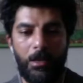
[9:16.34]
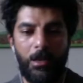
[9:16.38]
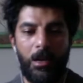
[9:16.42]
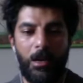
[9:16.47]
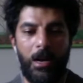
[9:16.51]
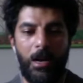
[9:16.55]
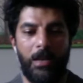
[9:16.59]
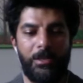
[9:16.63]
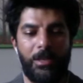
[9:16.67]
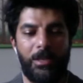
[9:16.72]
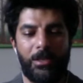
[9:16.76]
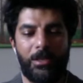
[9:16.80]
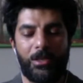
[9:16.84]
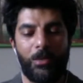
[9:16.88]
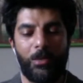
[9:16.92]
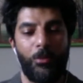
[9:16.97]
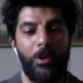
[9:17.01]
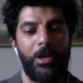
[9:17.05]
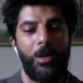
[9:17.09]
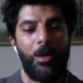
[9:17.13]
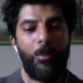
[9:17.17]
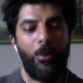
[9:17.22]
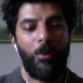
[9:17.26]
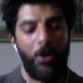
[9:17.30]
I said somewhere
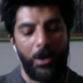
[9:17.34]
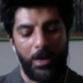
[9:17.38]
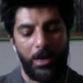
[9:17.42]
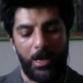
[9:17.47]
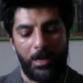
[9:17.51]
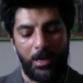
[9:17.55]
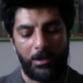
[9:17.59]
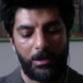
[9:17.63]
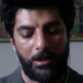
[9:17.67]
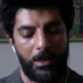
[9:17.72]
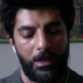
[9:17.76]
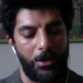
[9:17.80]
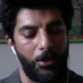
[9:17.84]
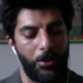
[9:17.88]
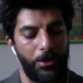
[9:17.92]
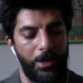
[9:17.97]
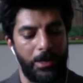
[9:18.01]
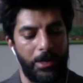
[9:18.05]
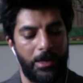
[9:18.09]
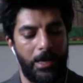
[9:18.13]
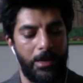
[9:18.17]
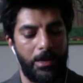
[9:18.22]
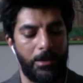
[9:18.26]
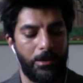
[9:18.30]
in the podcast, and I don't
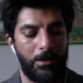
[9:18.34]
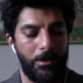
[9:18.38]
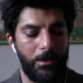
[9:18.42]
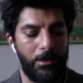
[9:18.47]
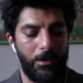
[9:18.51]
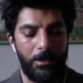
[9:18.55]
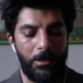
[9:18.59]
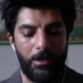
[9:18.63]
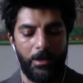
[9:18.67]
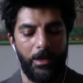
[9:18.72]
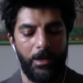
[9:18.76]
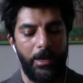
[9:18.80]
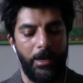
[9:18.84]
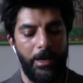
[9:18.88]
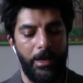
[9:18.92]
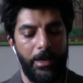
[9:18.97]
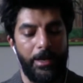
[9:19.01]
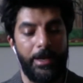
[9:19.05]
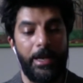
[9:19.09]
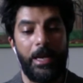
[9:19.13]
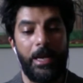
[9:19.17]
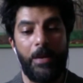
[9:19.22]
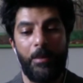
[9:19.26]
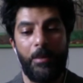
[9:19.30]
think that
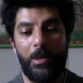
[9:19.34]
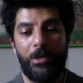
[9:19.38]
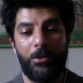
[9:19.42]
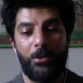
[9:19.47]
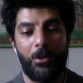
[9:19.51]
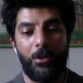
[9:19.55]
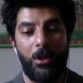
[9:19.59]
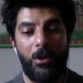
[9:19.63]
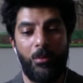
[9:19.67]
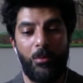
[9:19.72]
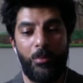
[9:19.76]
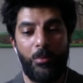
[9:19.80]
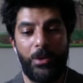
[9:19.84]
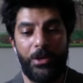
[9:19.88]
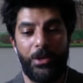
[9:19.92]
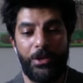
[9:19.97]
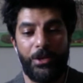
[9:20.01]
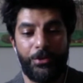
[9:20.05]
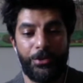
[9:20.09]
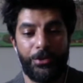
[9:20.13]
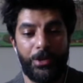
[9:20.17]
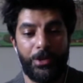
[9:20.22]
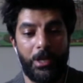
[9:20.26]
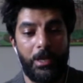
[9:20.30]
endeared me to a lot of
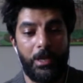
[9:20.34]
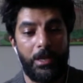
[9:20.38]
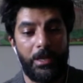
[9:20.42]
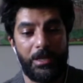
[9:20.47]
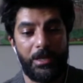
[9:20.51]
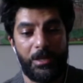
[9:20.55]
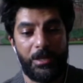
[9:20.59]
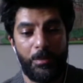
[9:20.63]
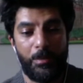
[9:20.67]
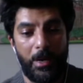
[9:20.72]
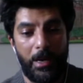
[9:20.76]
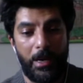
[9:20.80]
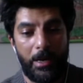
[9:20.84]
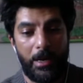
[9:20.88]
British journalists, but